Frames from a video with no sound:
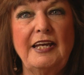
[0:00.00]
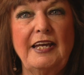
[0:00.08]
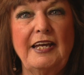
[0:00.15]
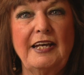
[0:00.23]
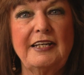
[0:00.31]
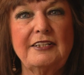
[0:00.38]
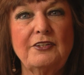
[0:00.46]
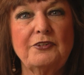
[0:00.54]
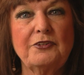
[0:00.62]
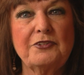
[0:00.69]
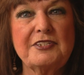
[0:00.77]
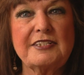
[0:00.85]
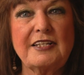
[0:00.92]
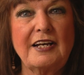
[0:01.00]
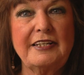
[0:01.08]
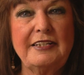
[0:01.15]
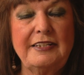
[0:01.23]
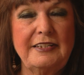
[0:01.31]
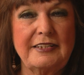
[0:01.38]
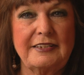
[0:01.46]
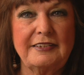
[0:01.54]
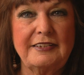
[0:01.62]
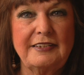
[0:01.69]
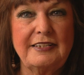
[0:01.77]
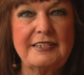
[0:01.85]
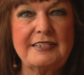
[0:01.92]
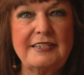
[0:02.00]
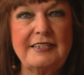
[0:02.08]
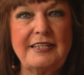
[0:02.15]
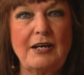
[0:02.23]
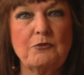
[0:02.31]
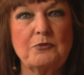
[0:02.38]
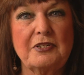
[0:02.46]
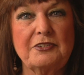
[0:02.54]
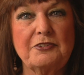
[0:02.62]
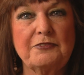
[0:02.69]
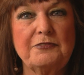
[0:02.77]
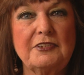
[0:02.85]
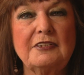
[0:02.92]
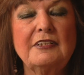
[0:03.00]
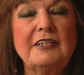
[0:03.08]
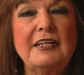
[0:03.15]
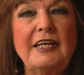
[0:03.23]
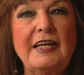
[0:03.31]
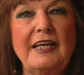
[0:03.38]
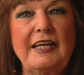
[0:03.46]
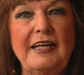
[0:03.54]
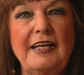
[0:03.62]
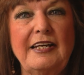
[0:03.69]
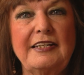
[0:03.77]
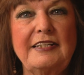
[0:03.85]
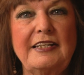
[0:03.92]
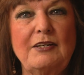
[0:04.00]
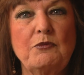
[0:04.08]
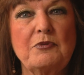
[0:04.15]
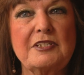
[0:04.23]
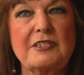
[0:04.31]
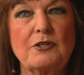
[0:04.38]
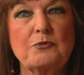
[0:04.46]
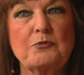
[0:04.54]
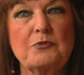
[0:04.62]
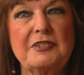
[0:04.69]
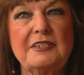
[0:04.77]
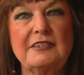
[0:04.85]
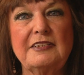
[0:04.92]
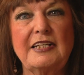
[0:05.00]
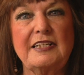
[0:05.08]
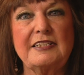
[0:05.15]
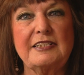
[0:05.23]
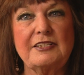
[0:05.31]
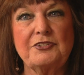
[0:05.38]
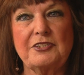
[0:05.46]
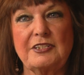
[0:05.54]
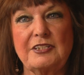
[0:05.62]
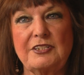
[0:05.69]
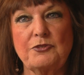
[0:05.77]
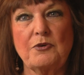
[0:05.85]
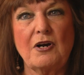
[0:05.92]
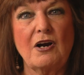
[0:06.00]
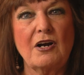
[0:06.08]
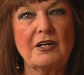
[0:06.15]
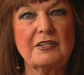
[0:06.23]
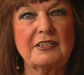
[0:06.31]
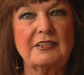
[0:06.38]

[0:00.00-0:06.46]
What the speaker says: and her signing it. Isn't that wonderful? And it was a real addition to our